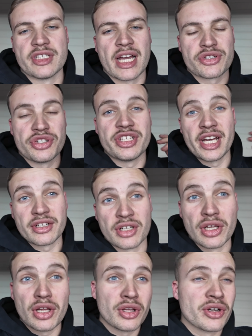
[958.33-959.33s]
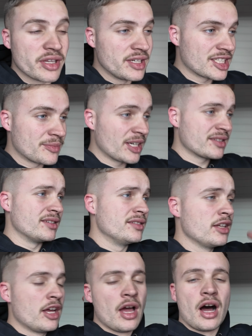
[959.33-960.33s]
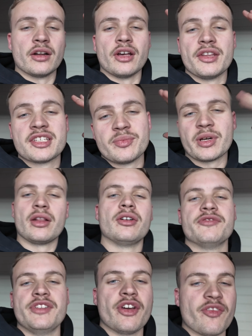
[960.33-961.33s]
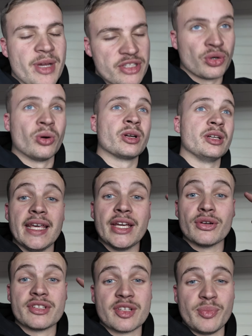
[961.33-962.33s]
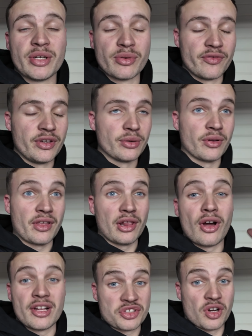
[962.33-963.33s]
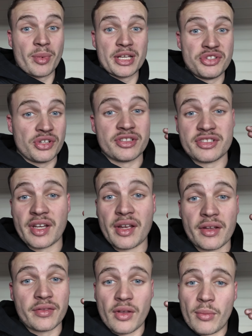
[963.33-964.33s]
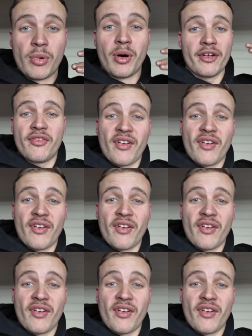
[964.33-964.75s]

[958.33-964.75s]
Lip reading: has actually taken a lot longer than expected. I know this has been a long video of me talking. Here is a big reveal. The lights are up, as you can see. My